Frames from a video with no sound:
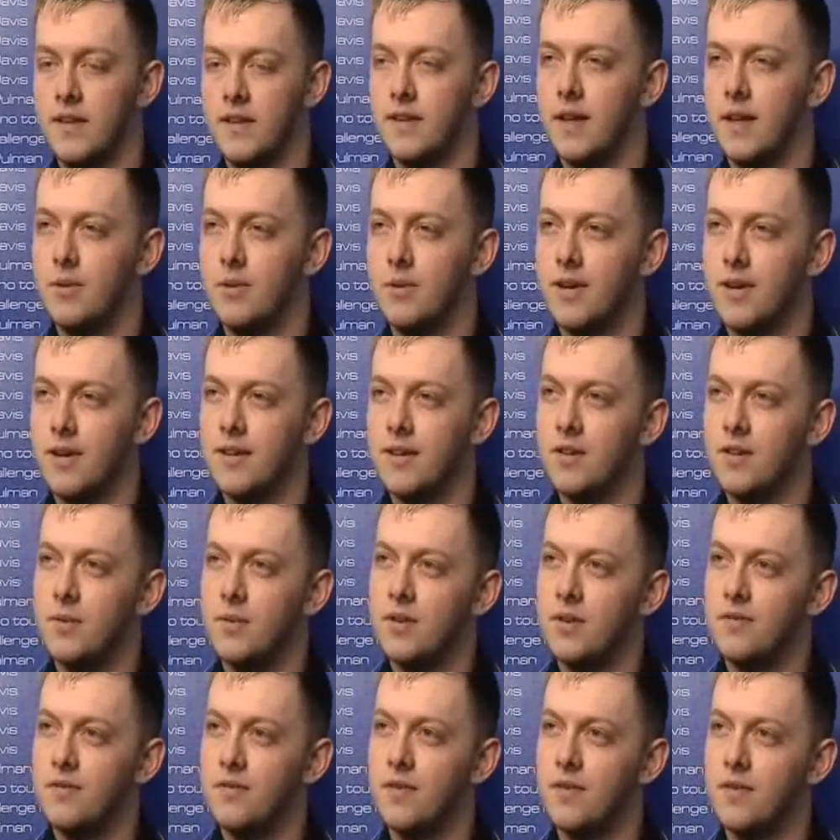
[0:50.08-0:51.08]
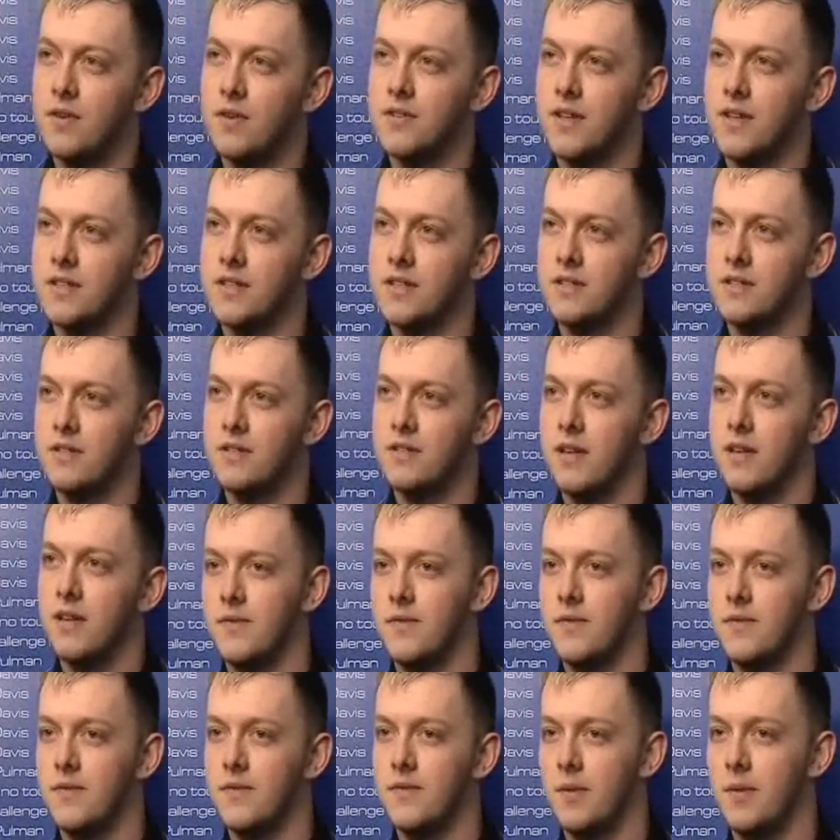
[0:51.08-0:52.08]
let the table get to me in the first session. The
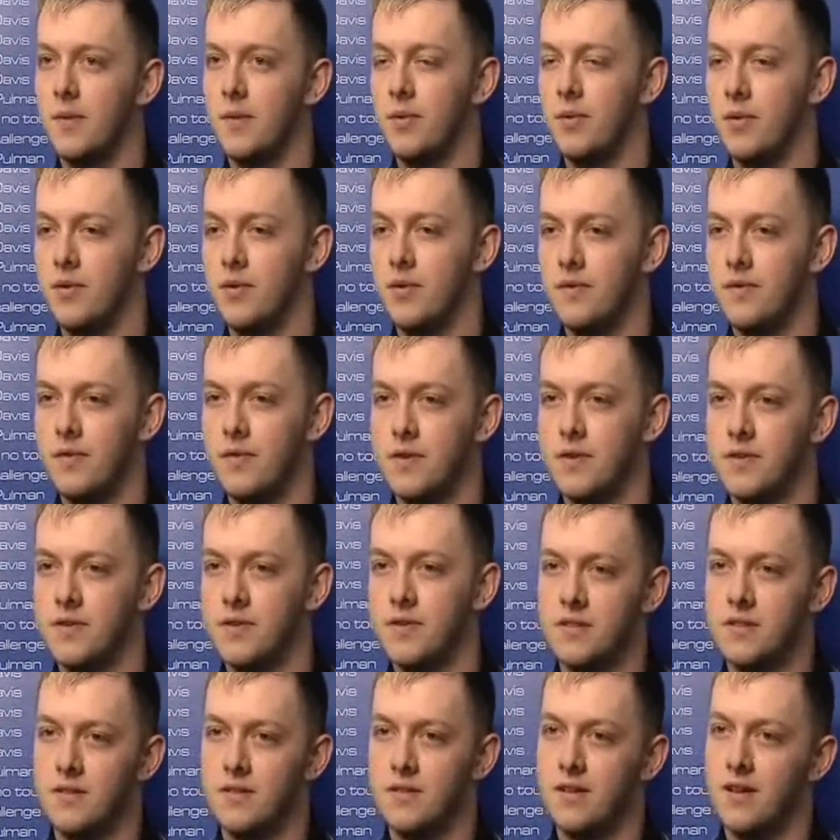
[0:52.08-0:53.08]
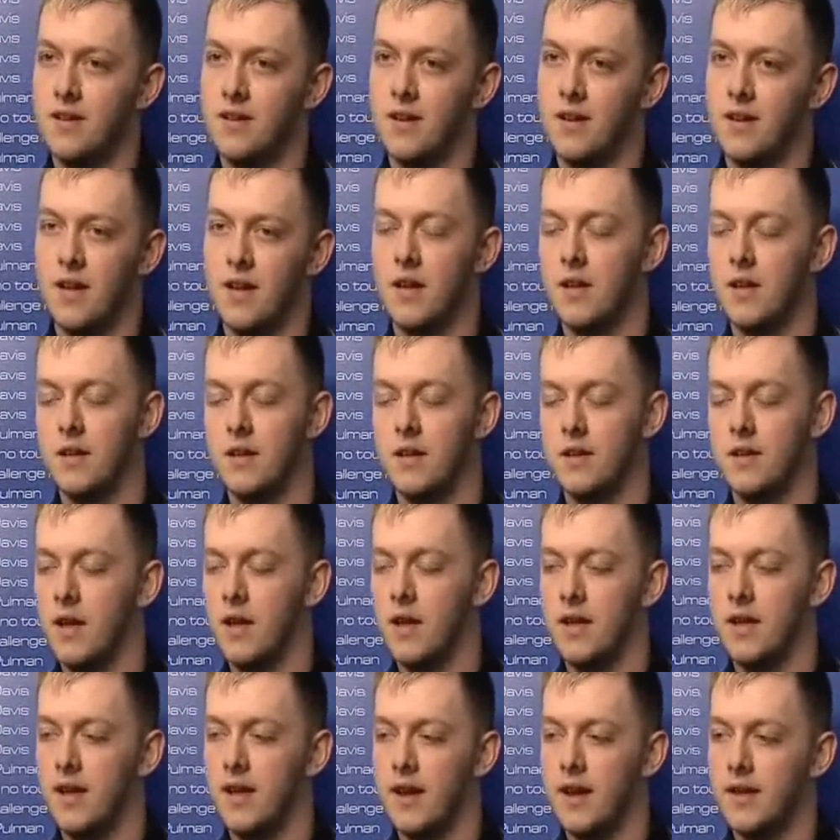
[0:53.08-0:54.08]
table was very poor in the first session, and
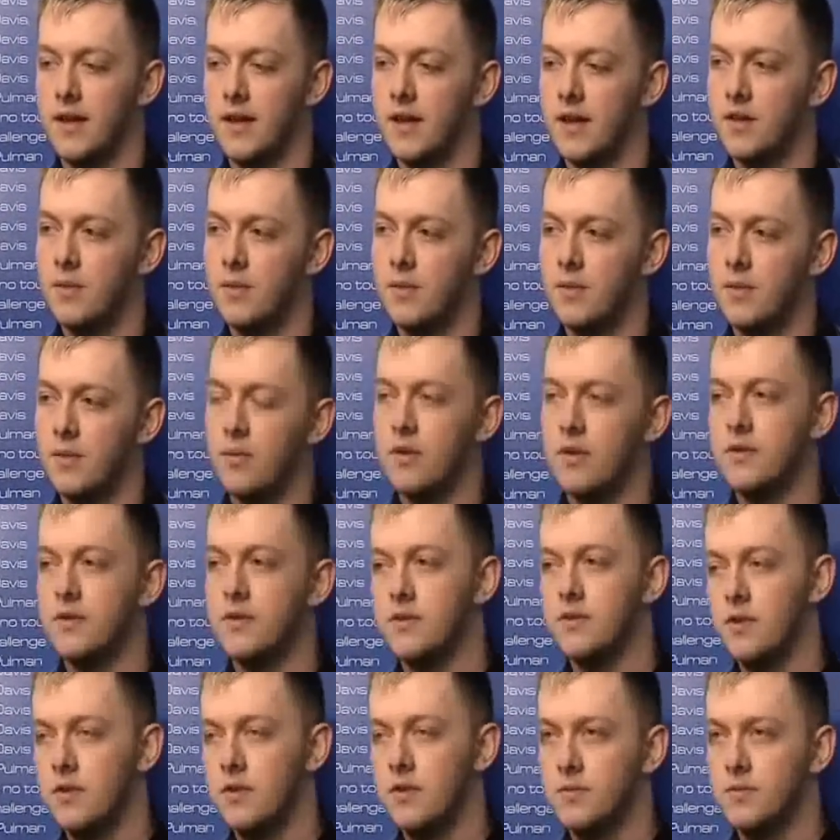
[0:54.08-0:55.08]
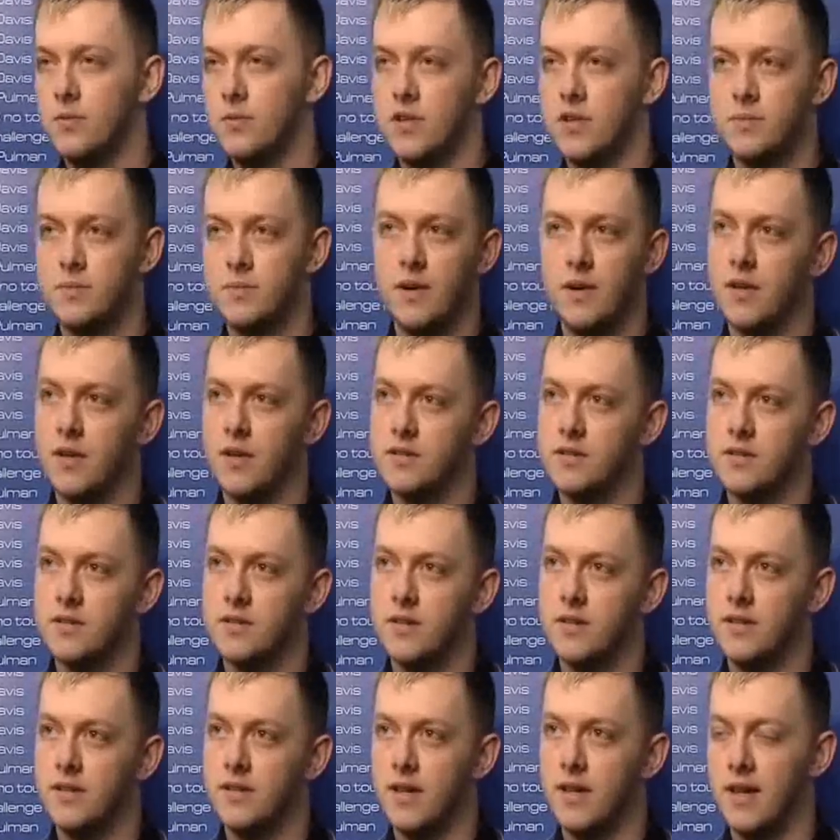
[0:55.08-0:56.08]
I, I let it get to me, whereas John's more experienced,
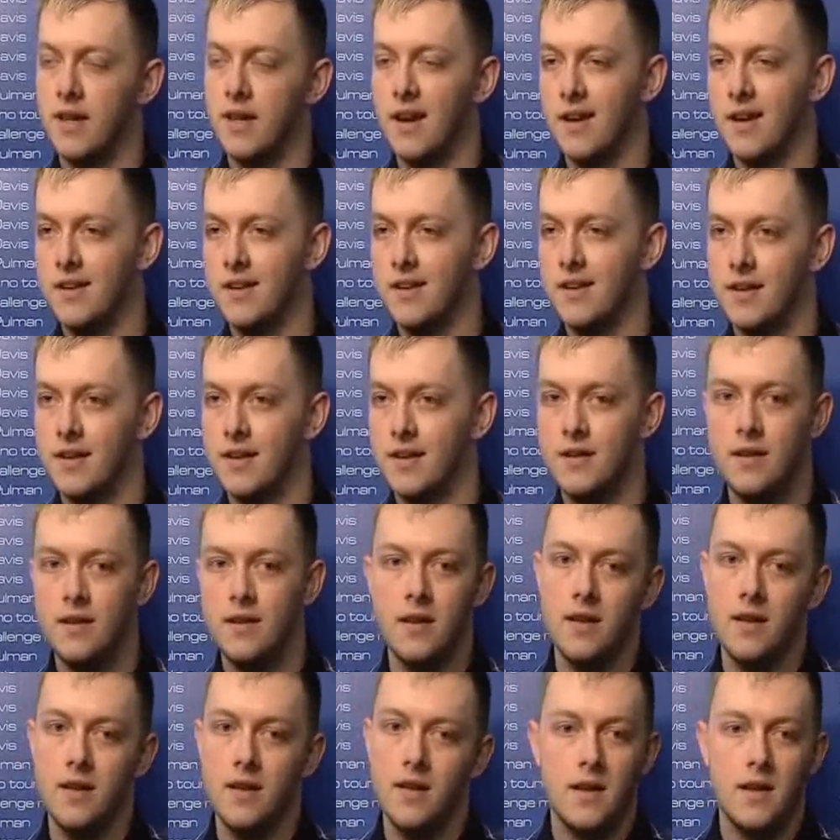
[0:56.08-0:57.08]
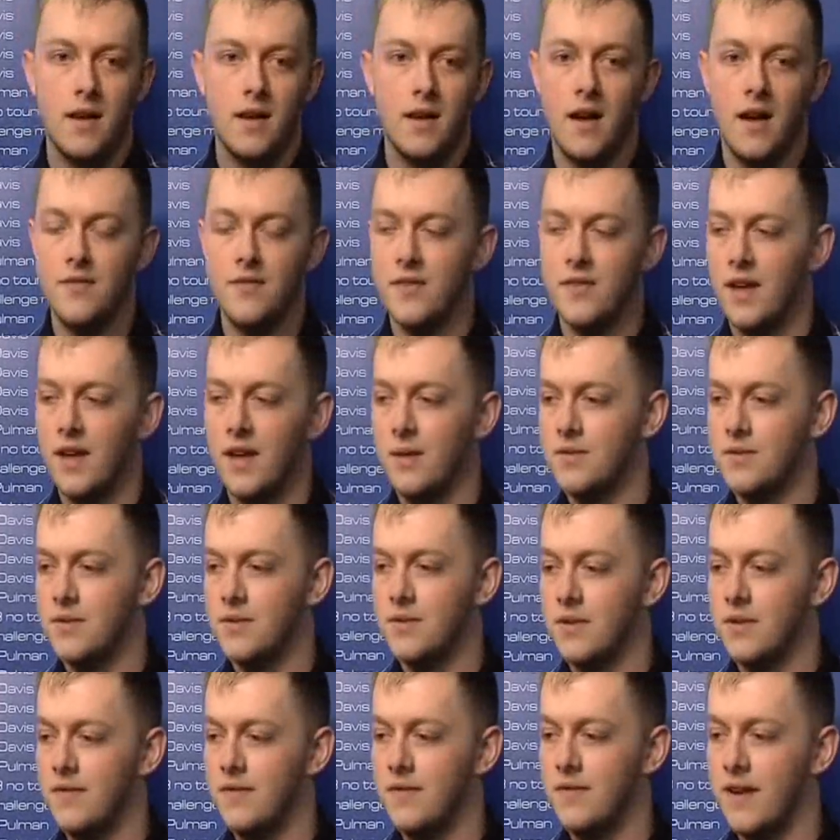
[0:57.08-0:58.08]
and he, and he didn't after that was
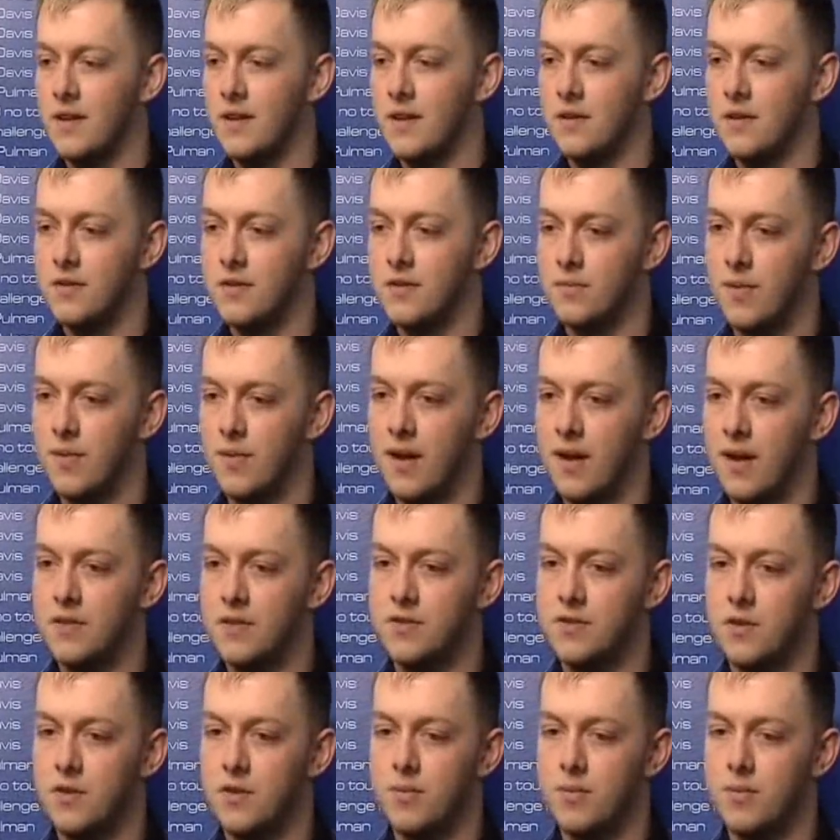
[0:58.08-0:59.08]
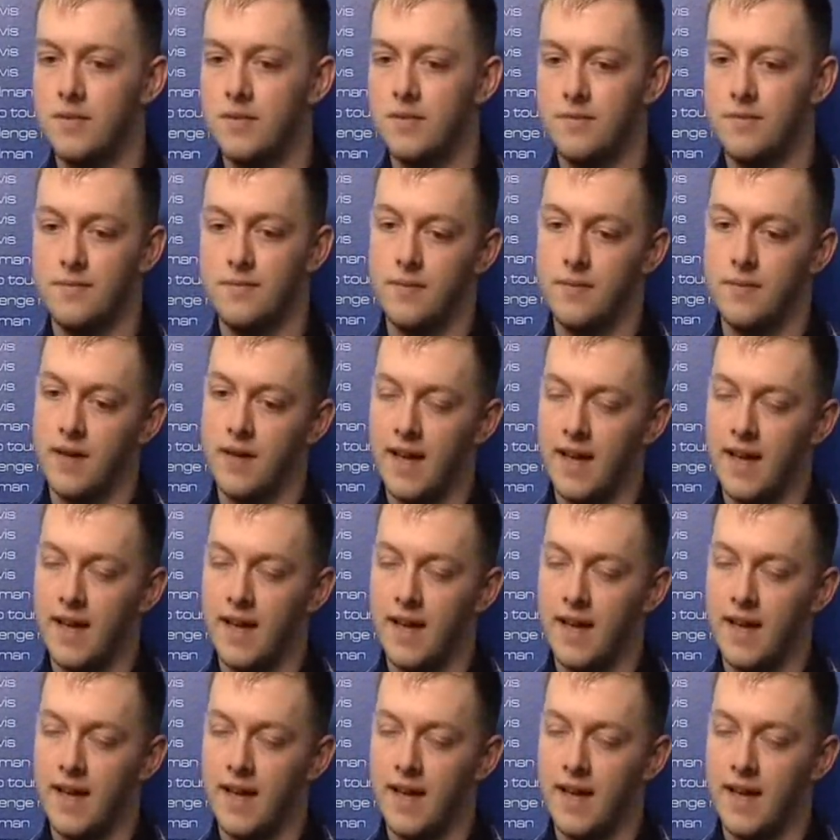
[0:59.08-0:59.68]
sort of fighting a losing battle. John played